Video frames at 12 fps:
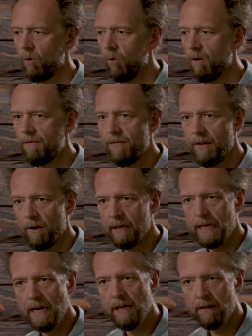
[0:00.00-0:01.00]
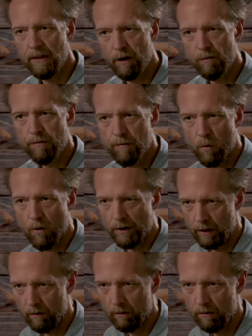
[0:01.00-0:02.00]
or if they're getting there for
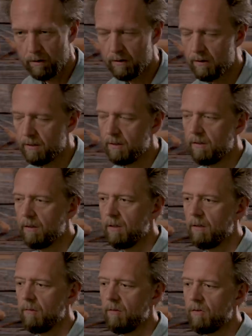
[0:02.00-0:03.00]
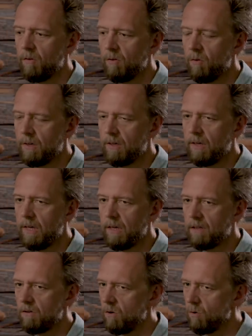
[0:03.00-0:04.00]
you. So you
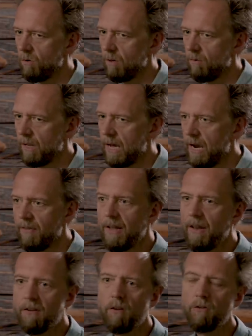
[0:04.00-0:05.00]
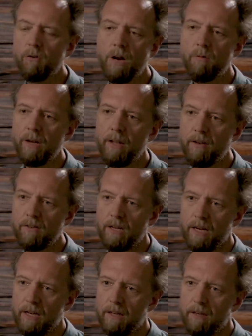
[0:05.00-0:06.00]
can't totally rely on that. That's also not
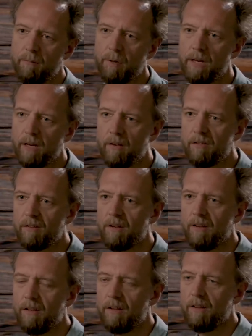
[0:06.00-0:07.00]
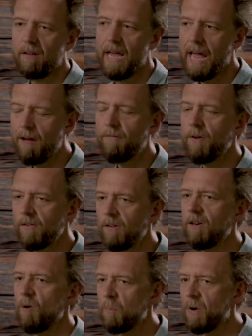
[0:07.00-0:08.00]
realistic, because every
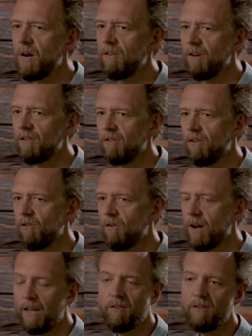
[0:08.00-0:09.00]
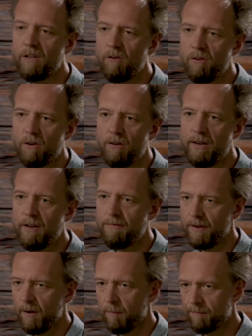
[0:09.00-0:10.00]
single project that you're on, let's say you do your indie
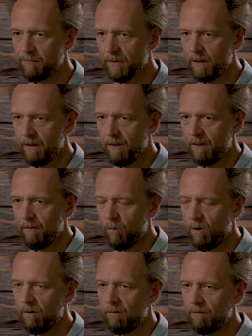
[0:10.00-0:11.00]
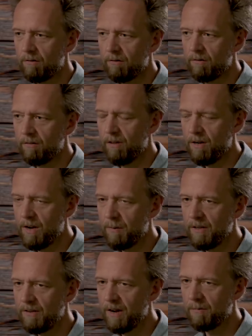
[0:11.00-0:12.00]
film. Well, do you know how
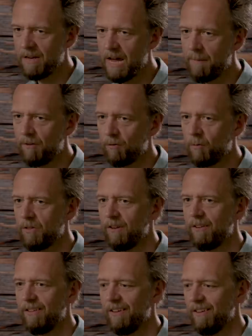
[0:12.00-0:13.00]
many times it happens where the